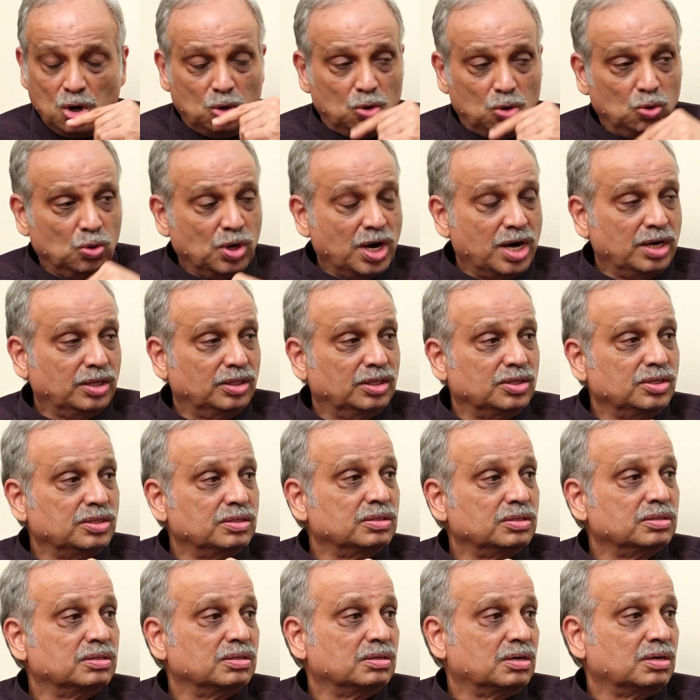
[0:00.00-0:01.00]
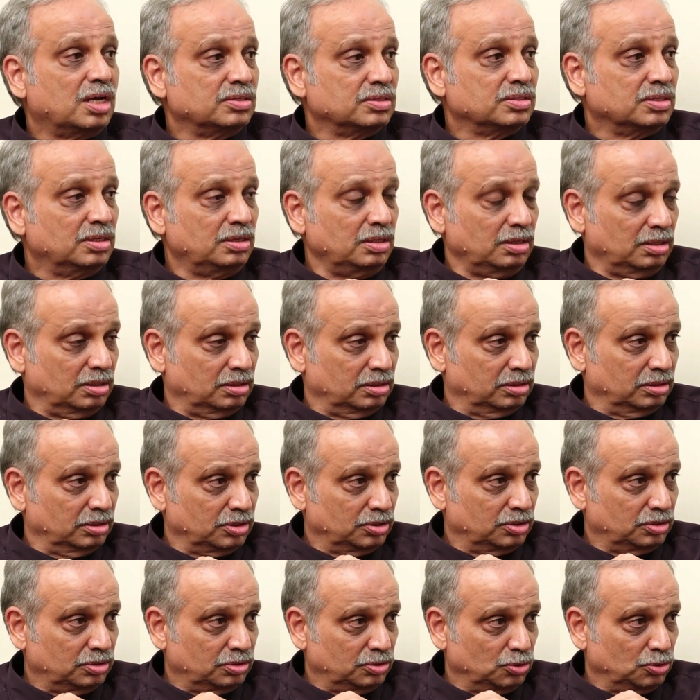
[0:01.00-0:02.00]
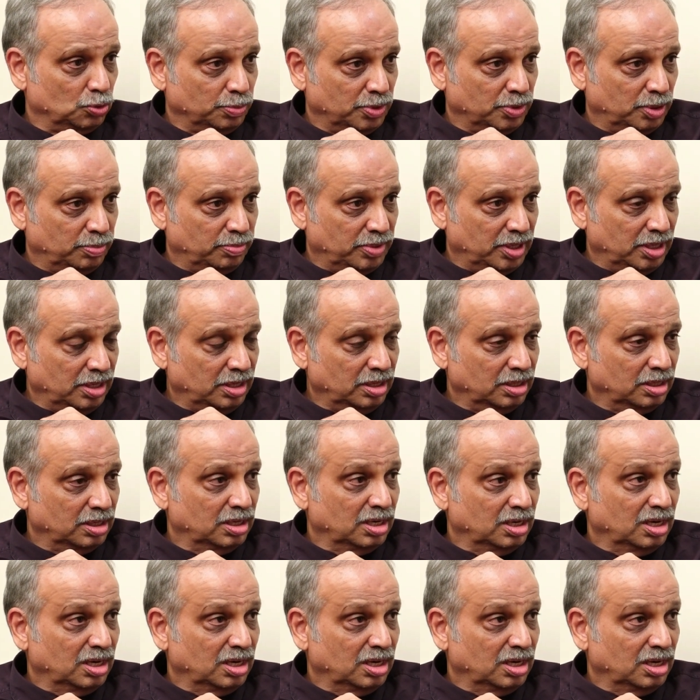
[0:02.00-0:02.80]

look at this rascal, this human being.